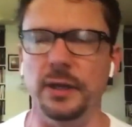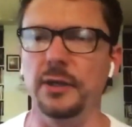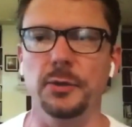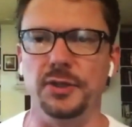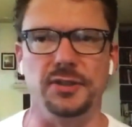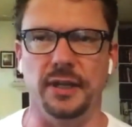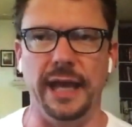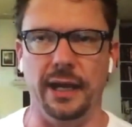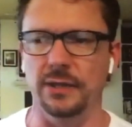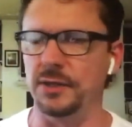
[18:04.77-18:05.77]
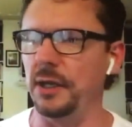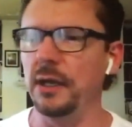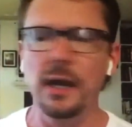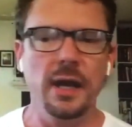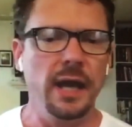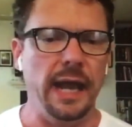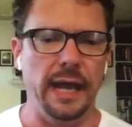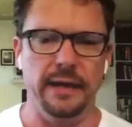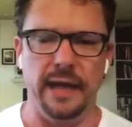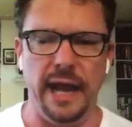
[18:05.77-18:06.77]
use this analogy,
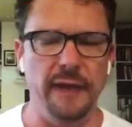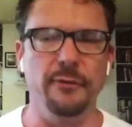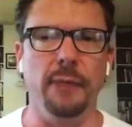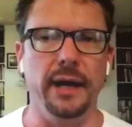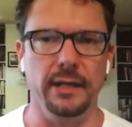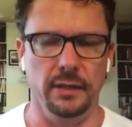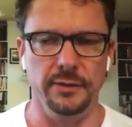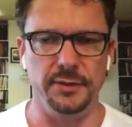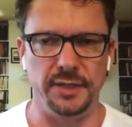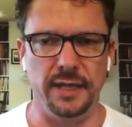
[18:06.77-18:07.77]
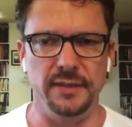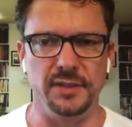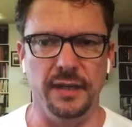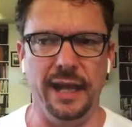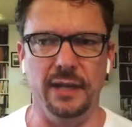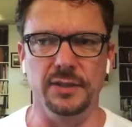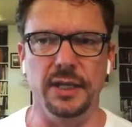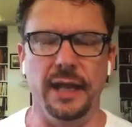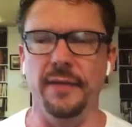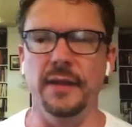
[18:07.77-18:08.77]
and everybody will understand this
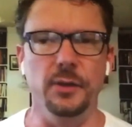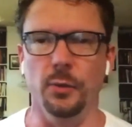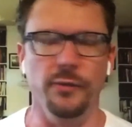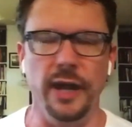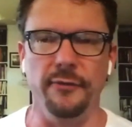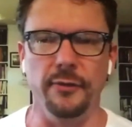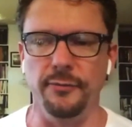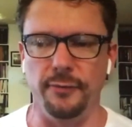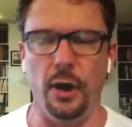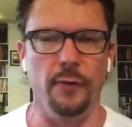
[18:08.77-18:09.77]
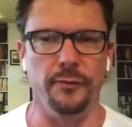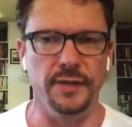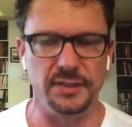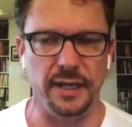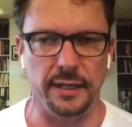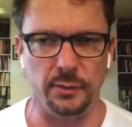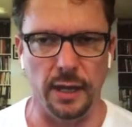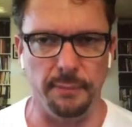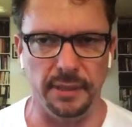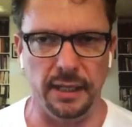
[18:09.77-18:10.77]
analogy, and then you'll never fall for this kind of
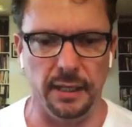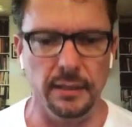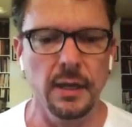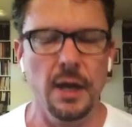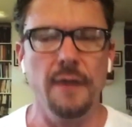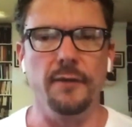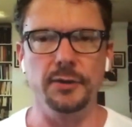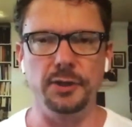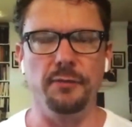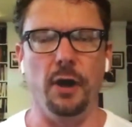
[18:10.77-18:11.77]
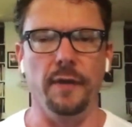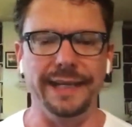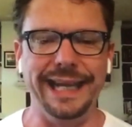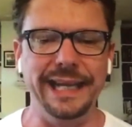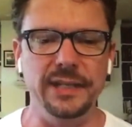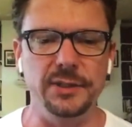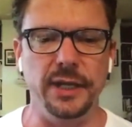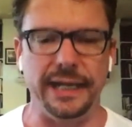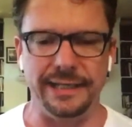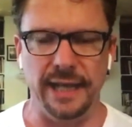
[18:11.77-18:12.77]
crap again. First of all, the
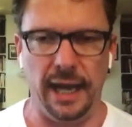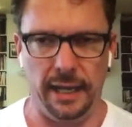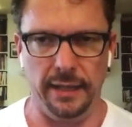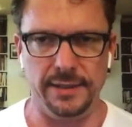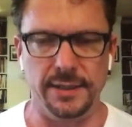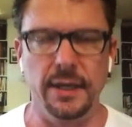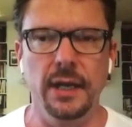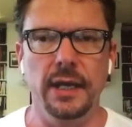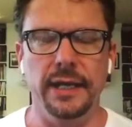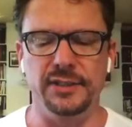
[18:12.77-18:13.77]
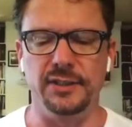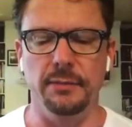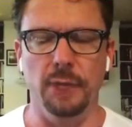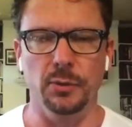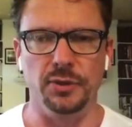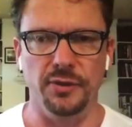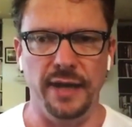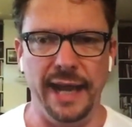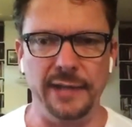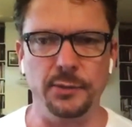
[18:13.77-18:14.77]
ketogenic diet is the most
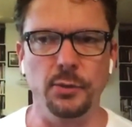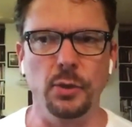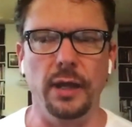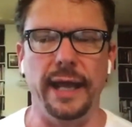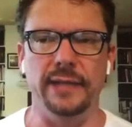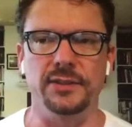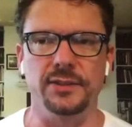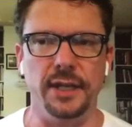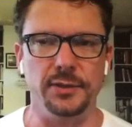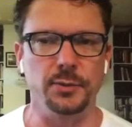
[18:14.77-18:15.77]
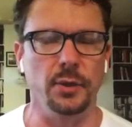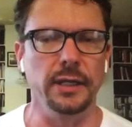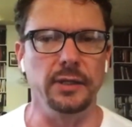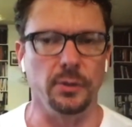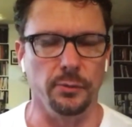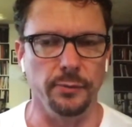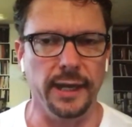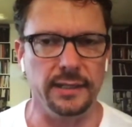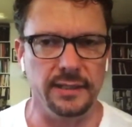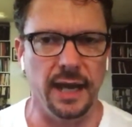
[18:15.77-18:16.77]
natural, ancestrally
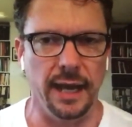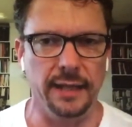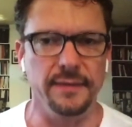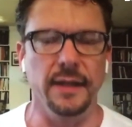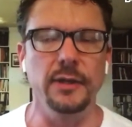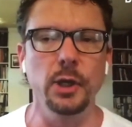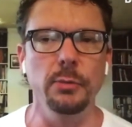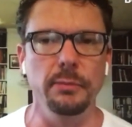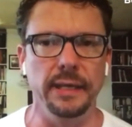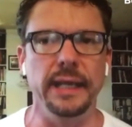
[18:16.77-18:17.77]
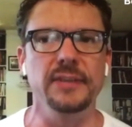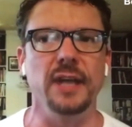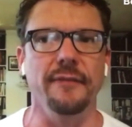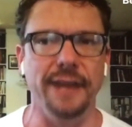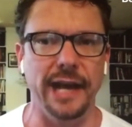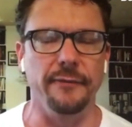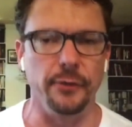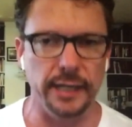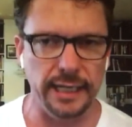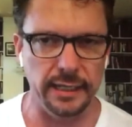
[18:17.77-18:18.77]
correct diet that human beings have
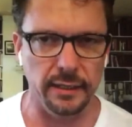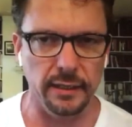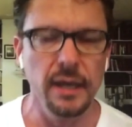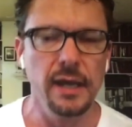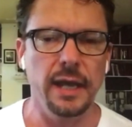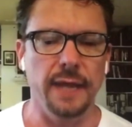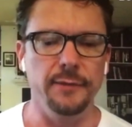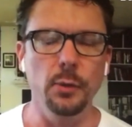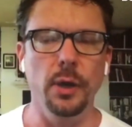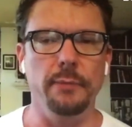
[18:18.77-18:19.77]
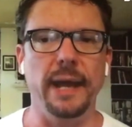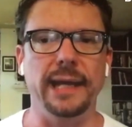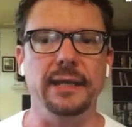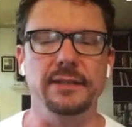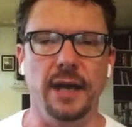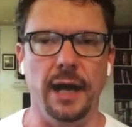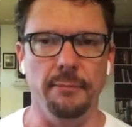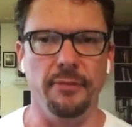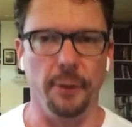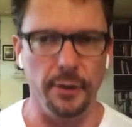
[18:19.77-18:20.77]
ever eaten. If you went back in
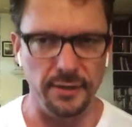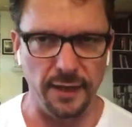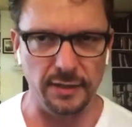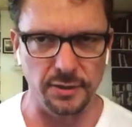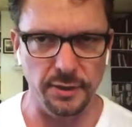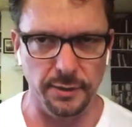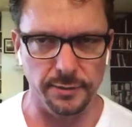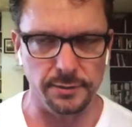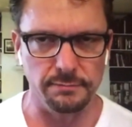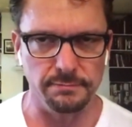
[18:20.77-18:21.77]
time 30,000 years,